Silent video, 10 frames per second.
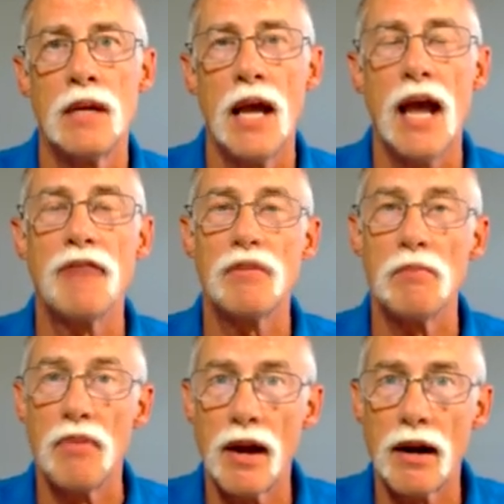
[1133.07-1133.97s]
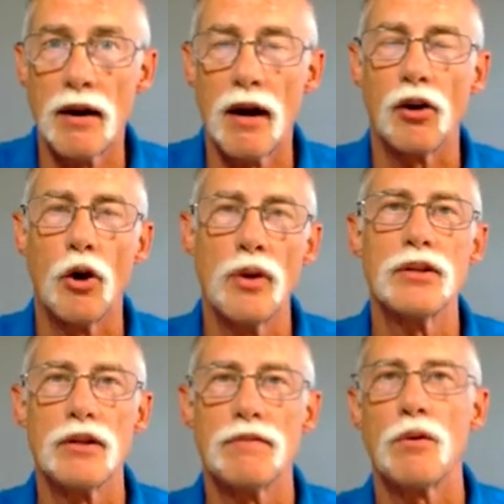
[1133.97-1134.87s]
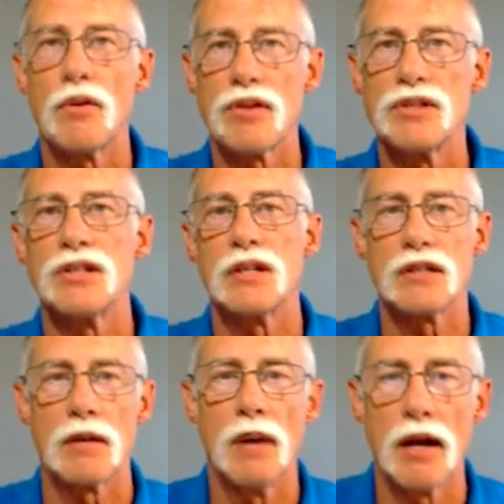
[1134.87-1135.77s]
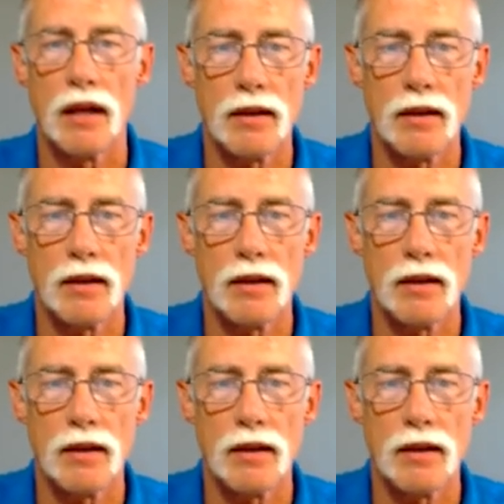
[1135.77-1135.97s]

And from there, I'll go into the fourth and sixth harmonic.